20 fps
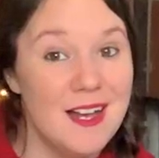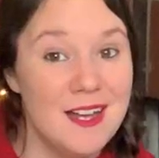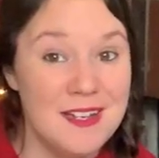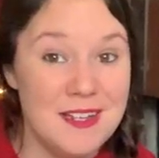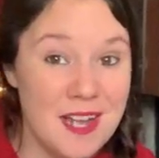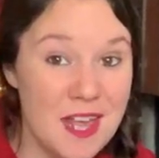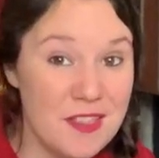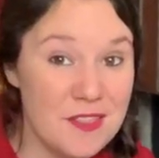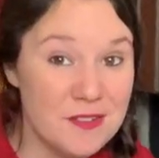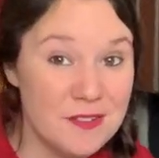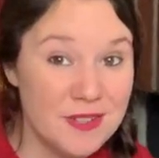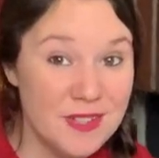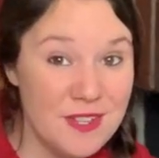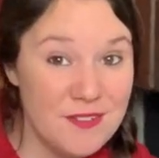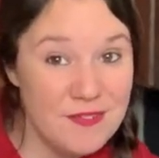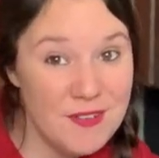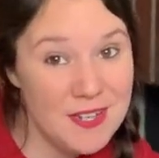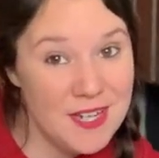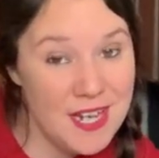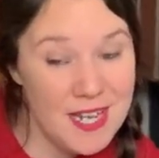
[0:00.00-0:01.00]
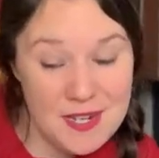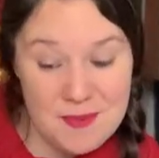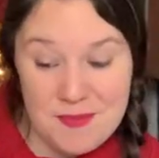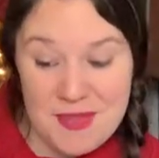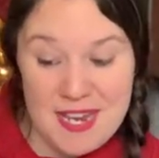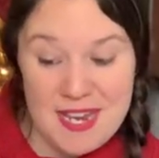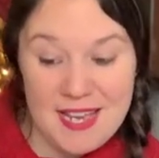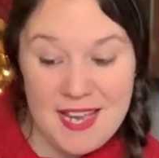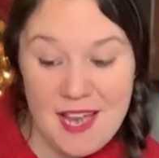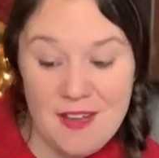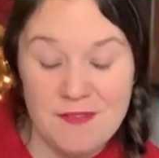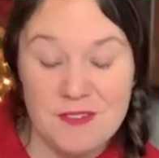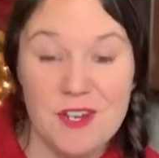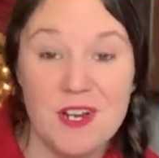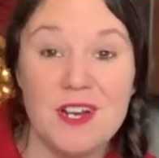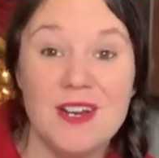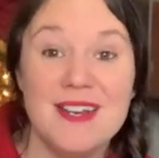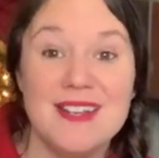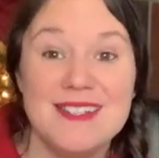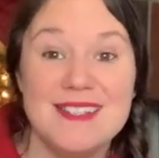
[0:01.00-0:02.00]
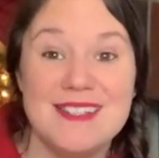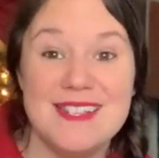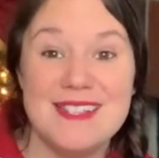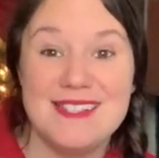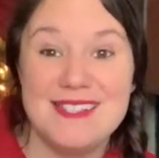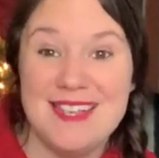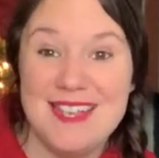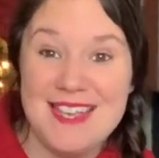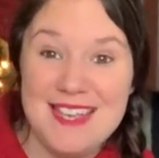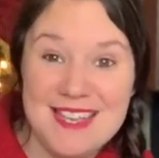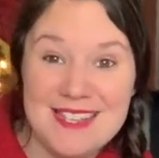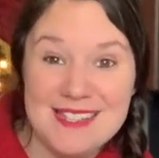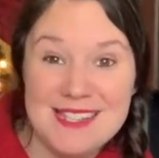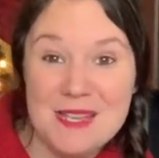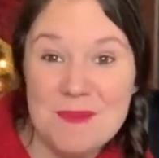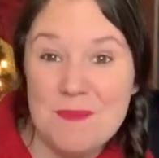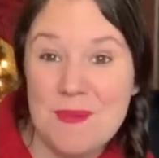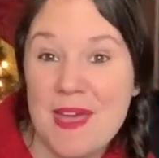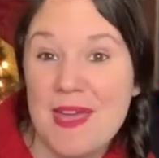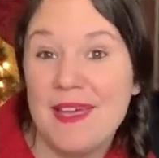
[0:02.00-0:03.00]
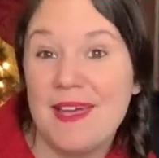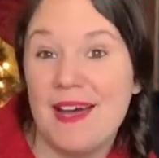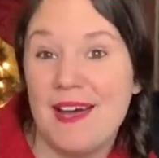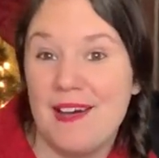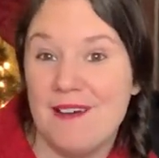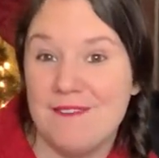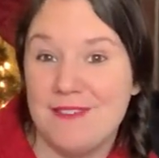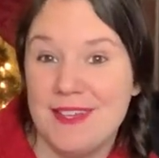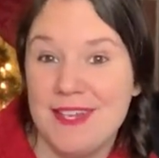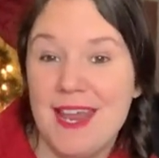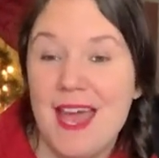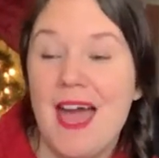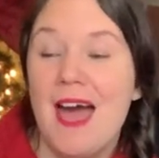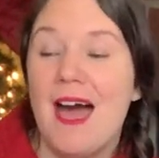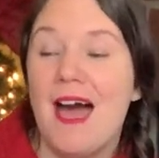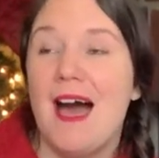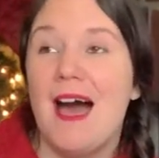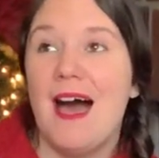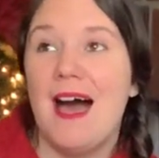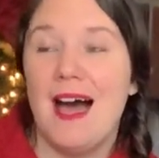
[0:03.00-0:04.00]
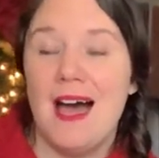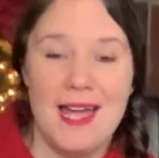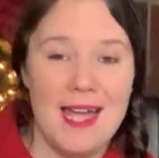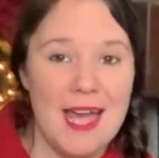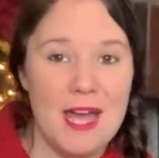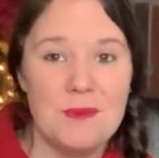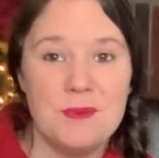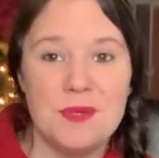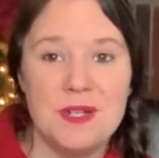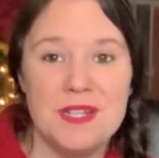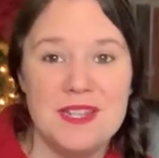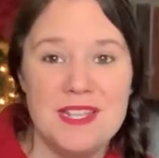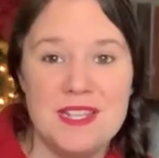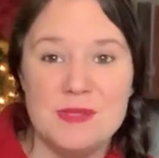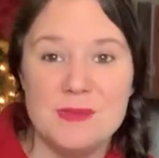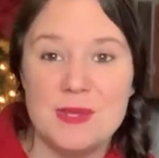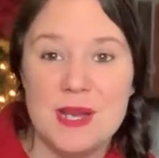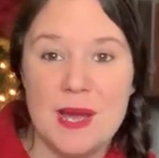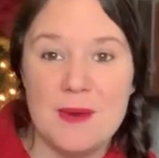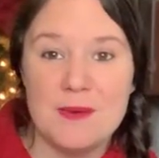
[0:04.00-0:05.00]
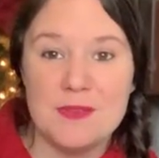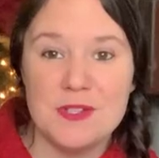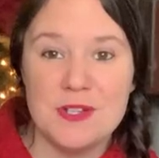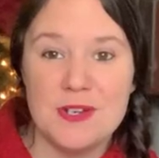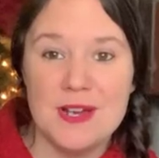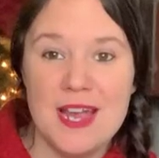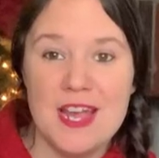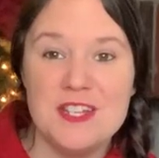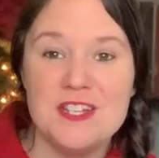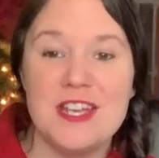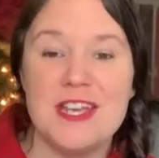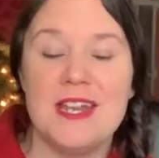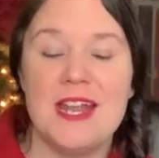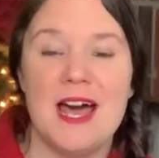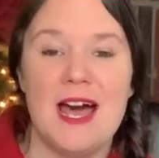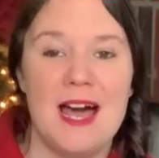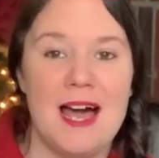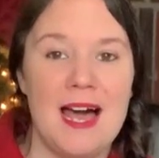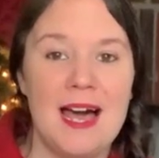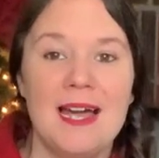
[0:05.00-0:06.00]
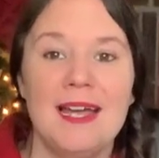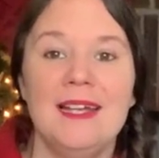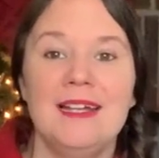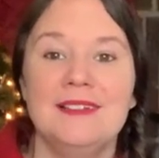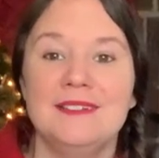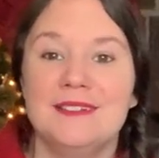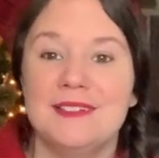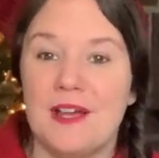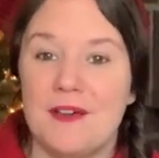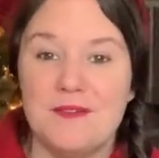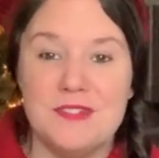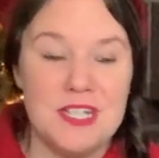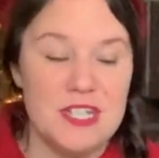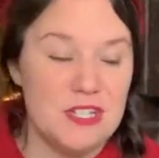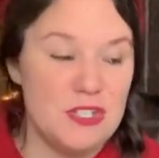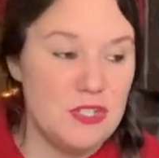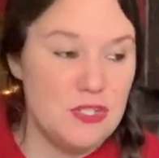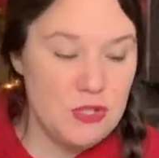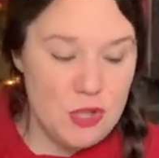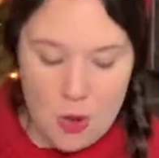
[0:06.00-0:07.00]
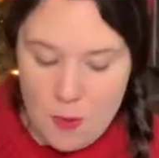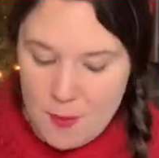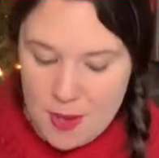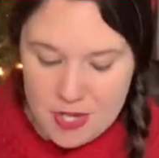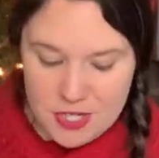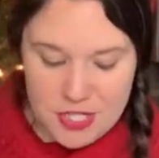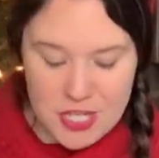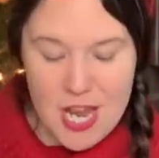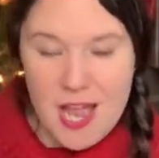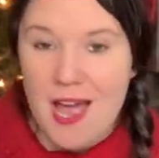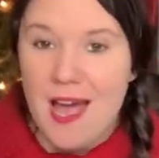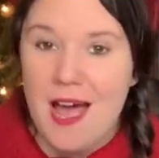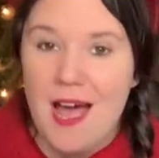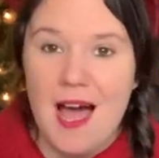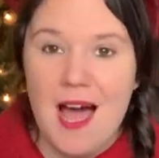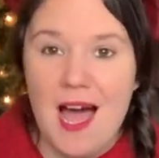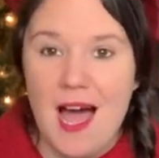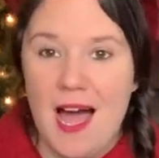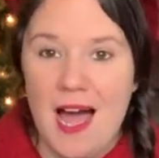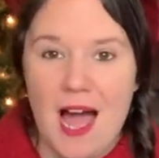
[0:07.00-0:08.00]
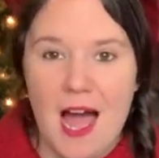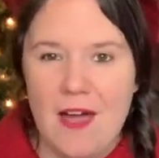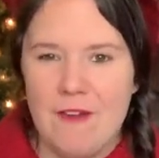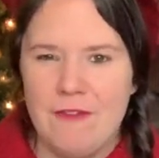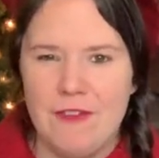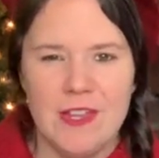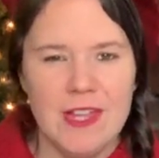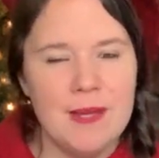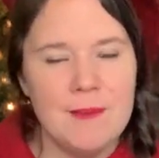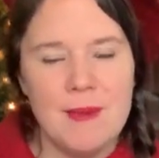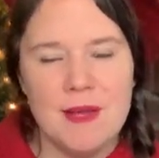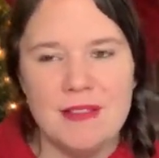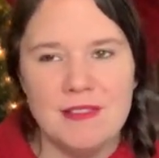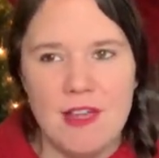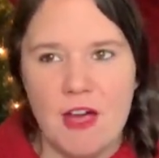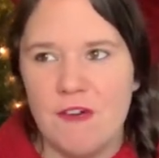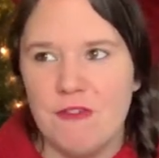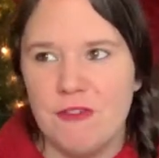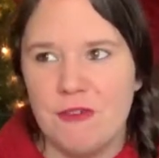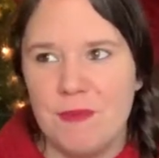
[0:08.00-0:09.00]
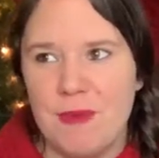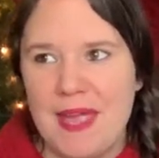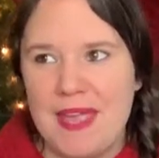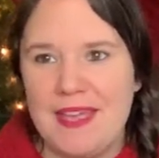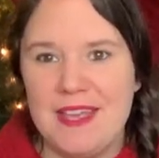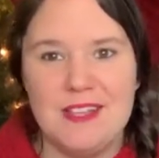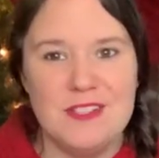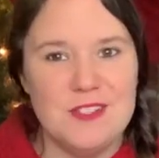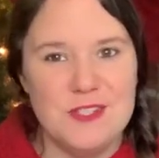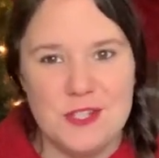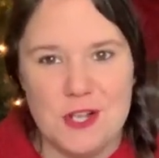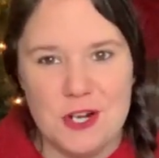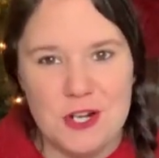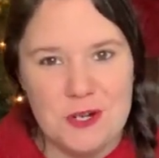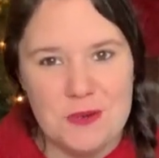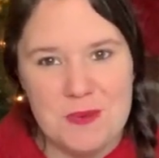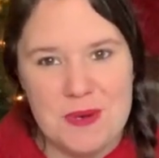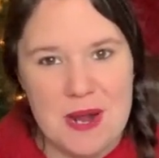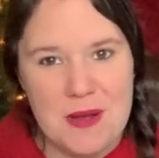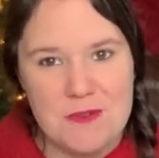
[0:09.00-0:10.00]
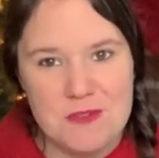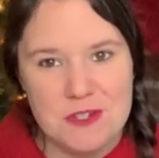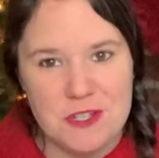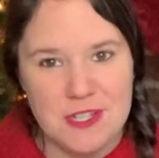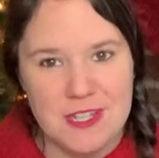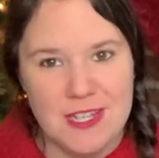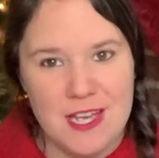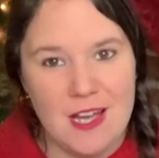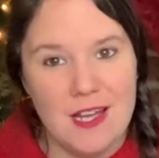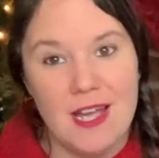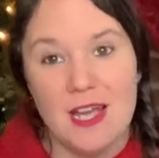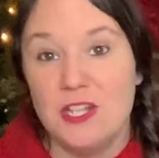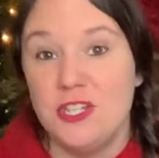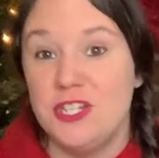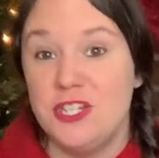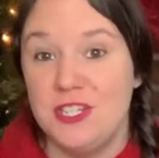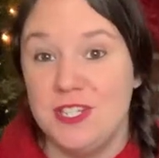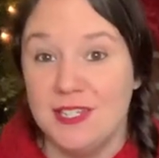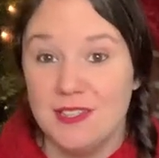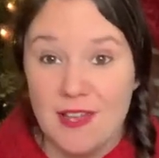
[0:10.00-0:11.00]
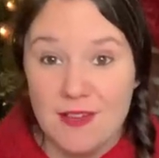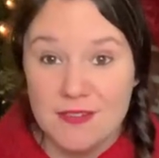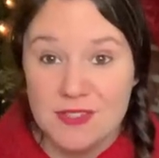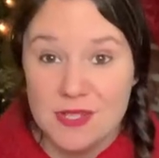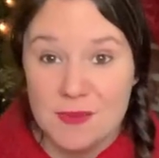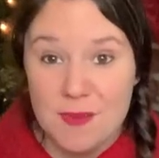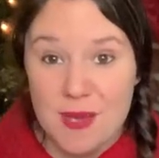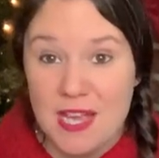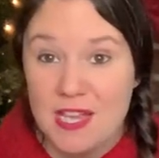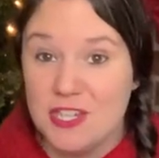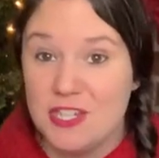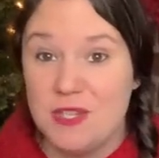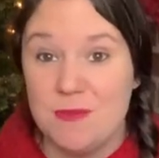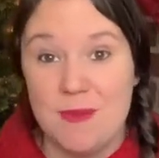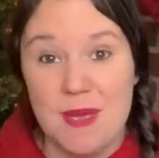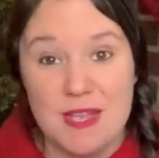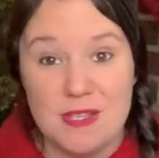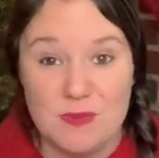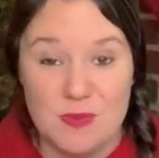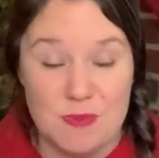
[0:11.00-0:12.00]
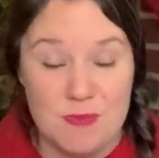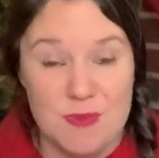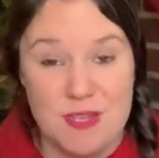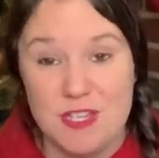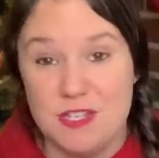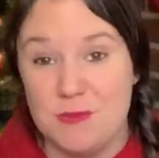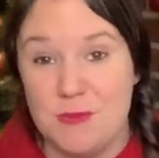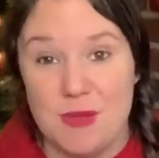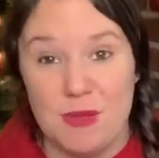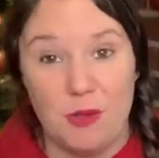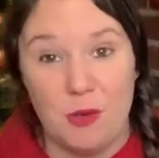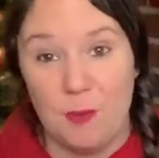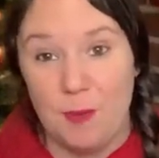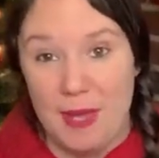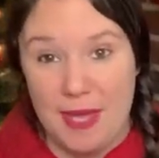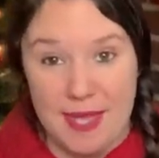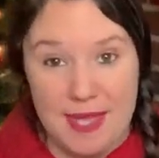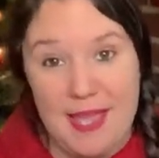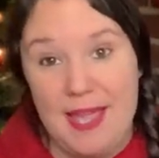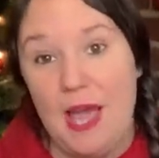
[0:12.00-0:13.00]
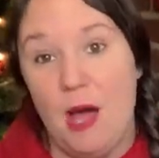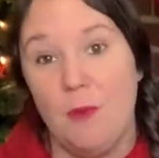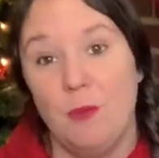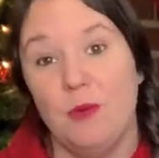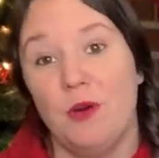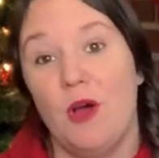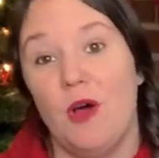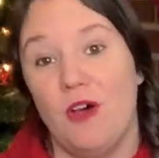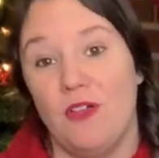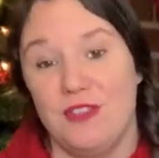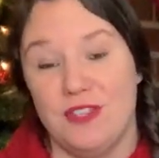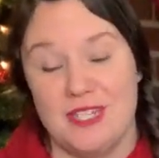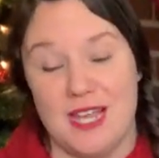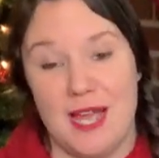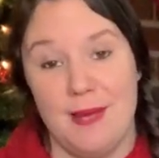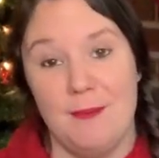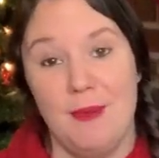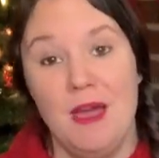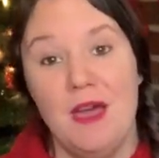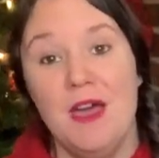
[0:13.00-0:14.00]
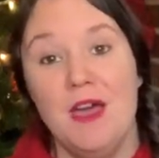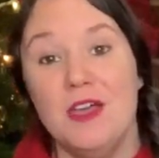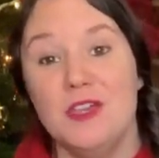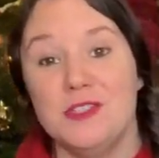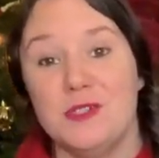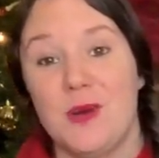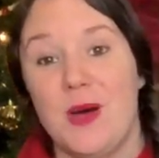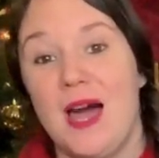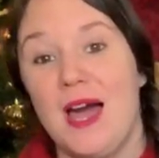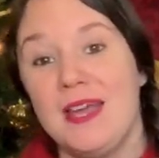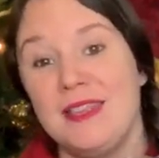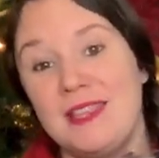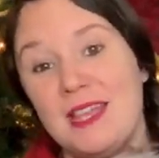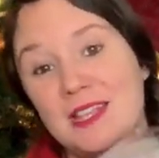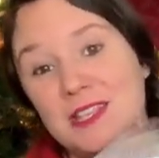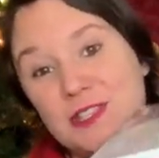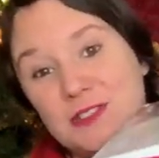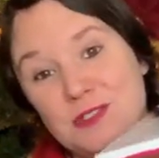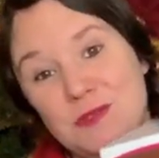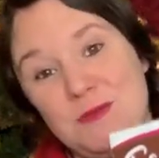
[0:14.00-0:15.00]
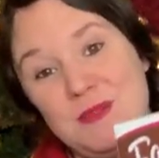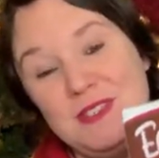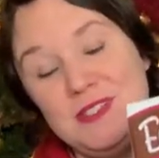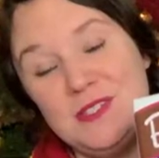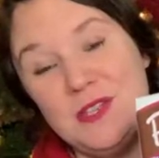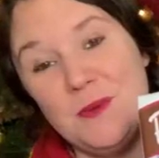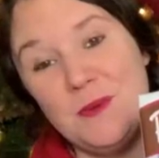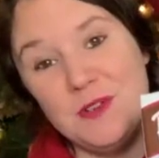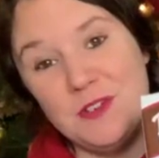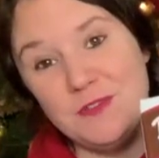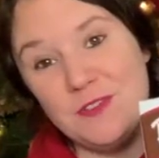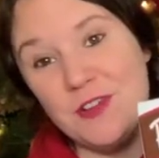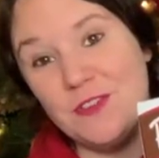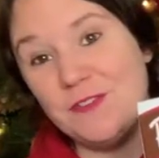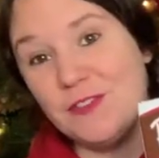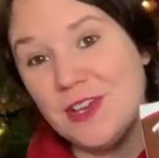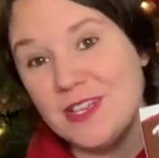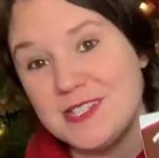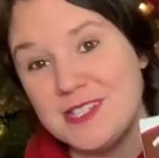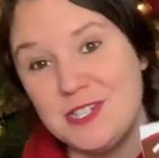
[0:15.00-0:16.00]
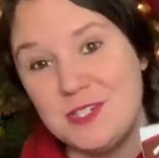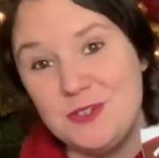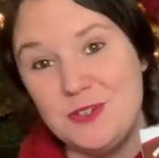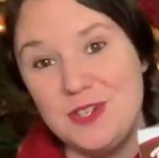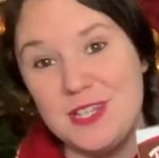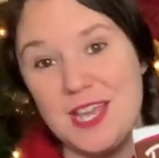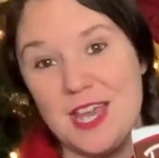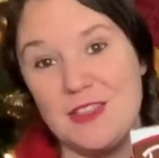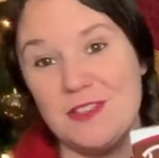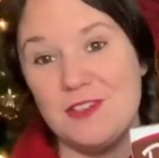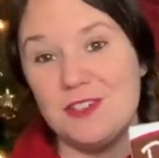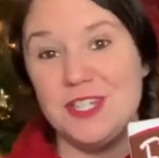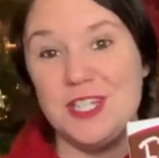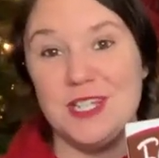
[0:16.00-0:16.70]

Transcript: Another really fun item that I got for her is this easy bake oven. I had one of these when I was her age and I loved it so much. I feel like my love for baking started when I was really young, and she loves to bake. She bakes with me. She's my little baking helper all the time. So I thought this would be so much fun for us to do together.